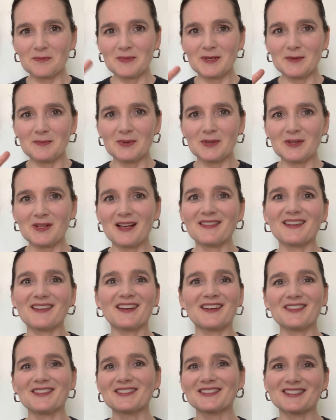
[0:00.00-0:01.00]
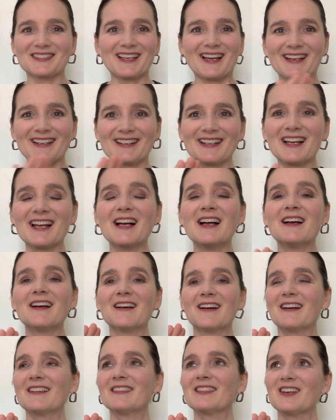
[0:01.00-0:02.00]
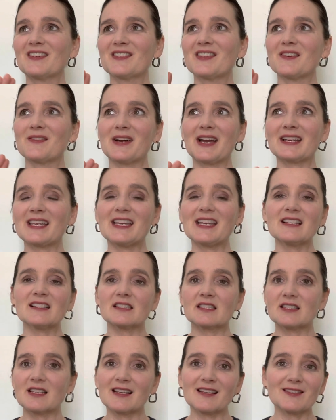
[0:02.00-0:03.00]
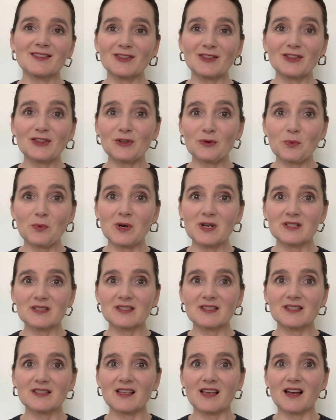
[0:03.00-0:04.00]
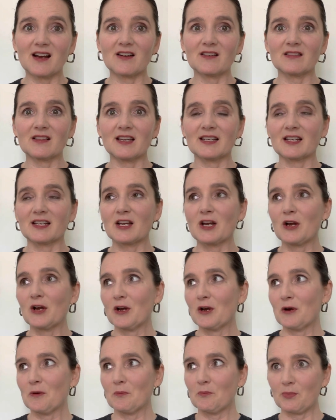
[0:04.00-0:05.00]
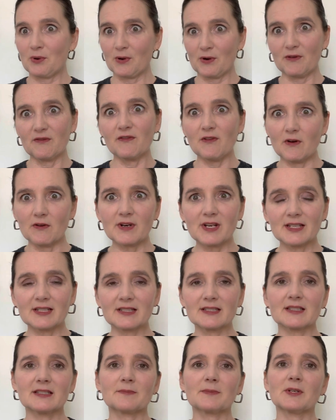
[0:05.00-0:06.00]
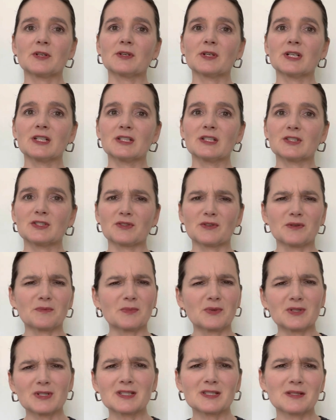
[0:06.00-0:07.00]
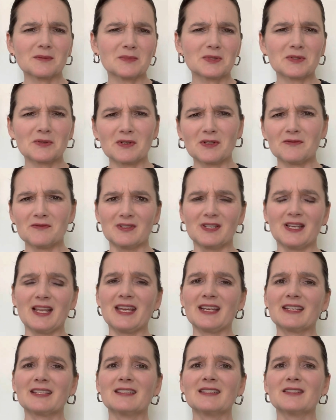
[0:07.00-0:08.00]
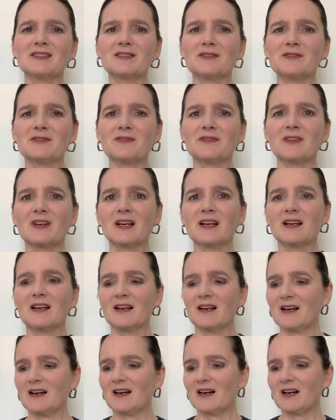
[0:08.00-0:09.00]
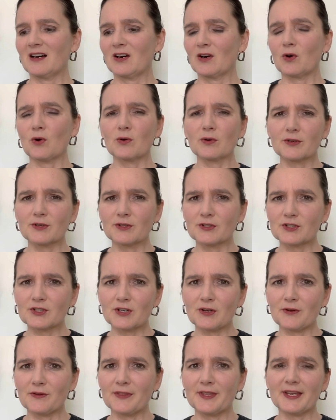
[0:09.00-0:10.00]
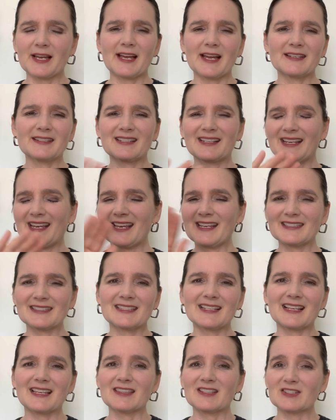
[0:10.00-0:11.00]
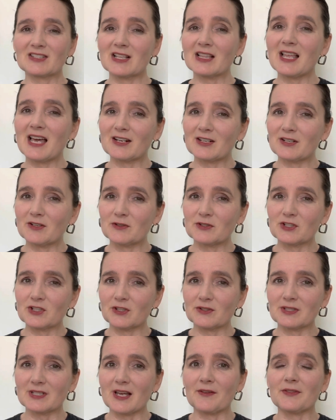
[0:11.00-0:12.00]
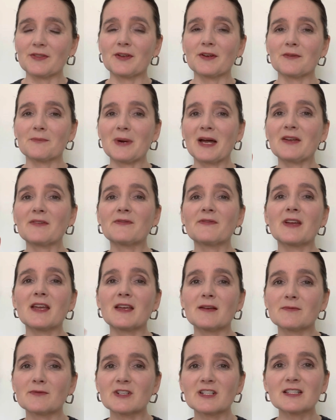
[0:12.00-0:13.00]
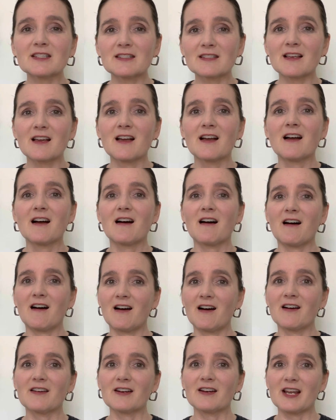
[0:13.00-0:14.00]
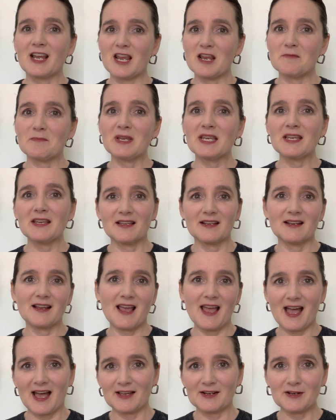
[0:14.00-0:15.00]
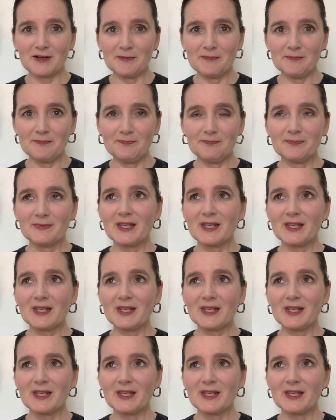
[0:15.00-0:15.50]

people on the other side. I love them. I can't stand the ones that are like provoking spirits or put some sort of negative horror show thing. I can't stand. There's a lot of ghost shows out there. My favorites are Amy and Adam.